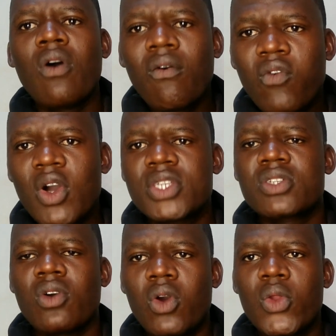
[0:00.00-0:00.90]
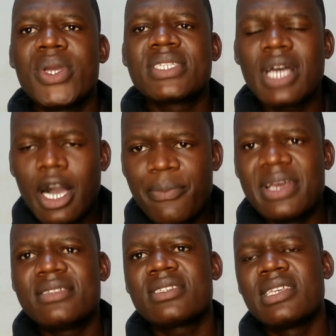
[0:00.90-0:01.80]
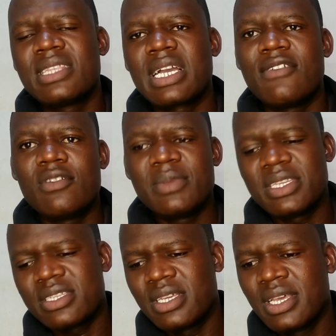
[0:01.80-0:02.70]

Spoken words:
of what always happens in the government.